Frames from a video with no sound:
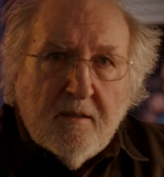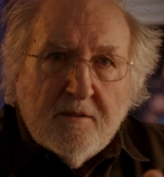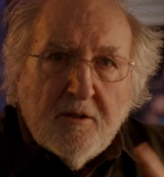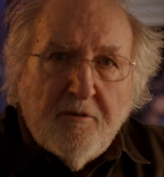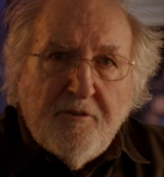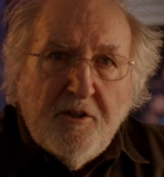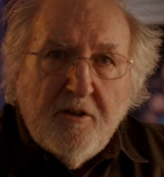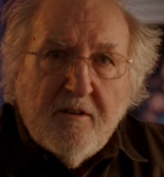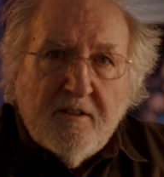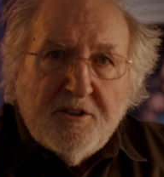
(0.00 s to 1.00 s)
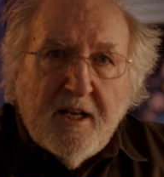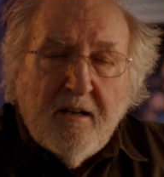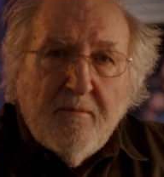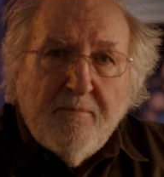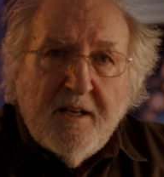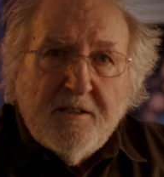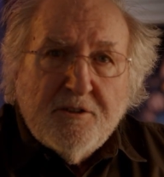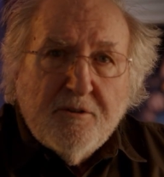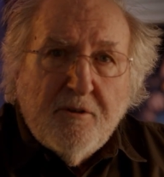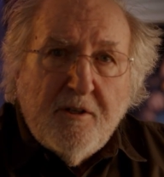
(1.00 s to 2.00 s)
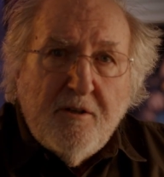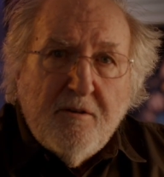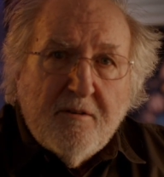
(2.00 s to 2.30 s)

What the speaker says: So if you're new to the channel, make sure you